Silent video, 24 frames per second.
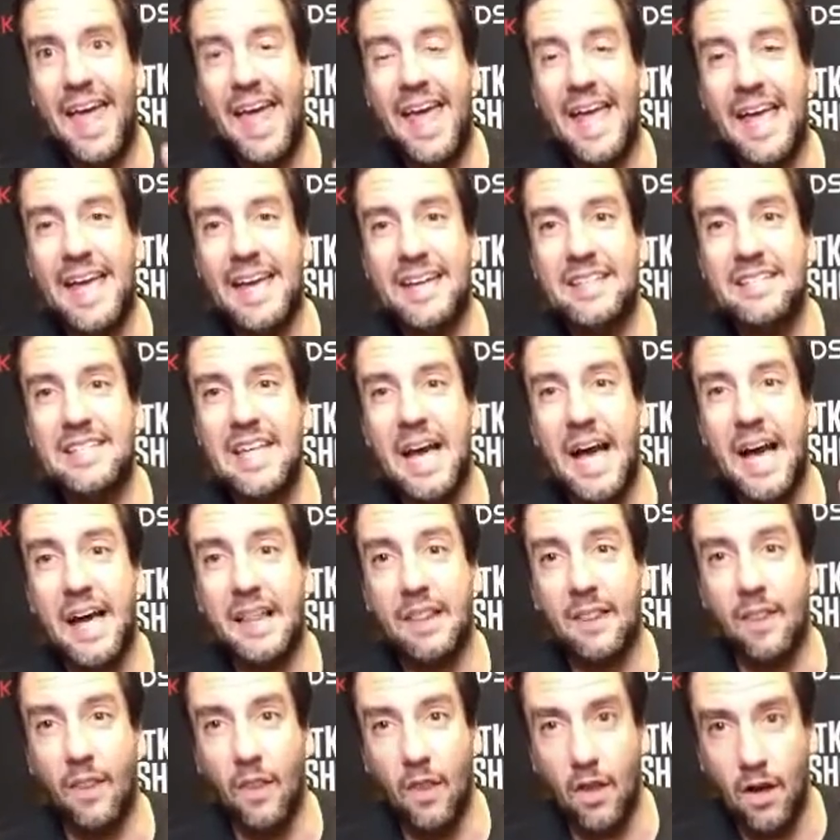And I
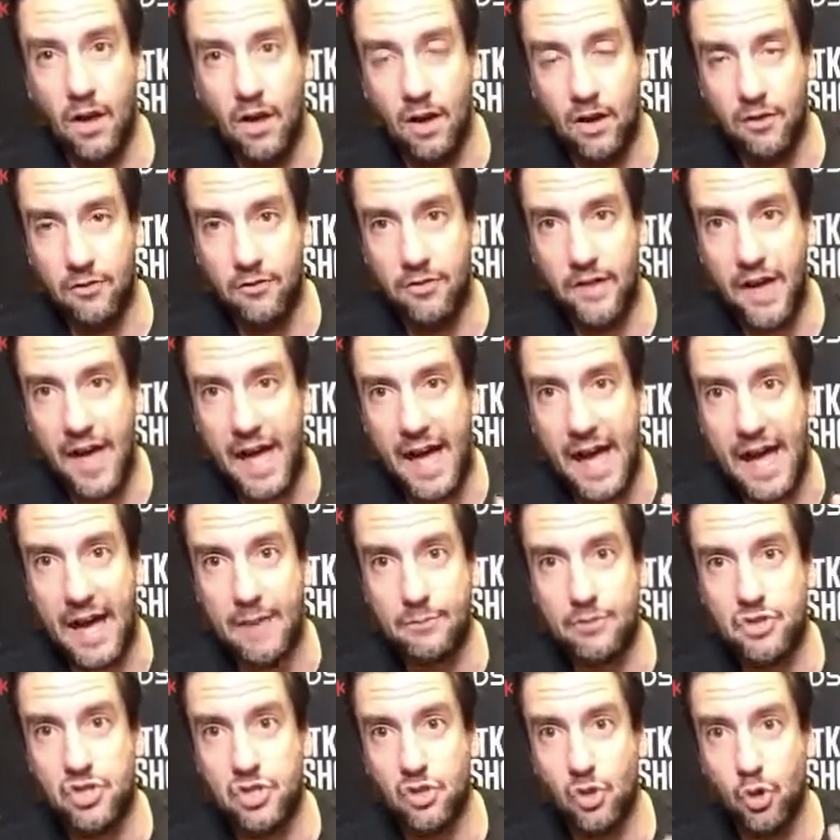love,
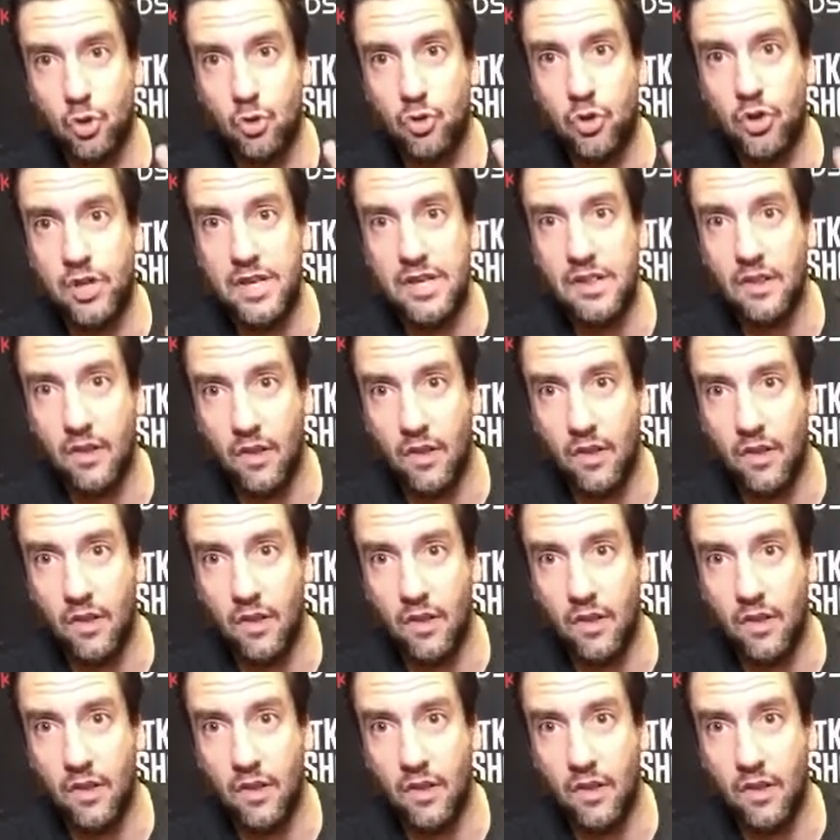absolutely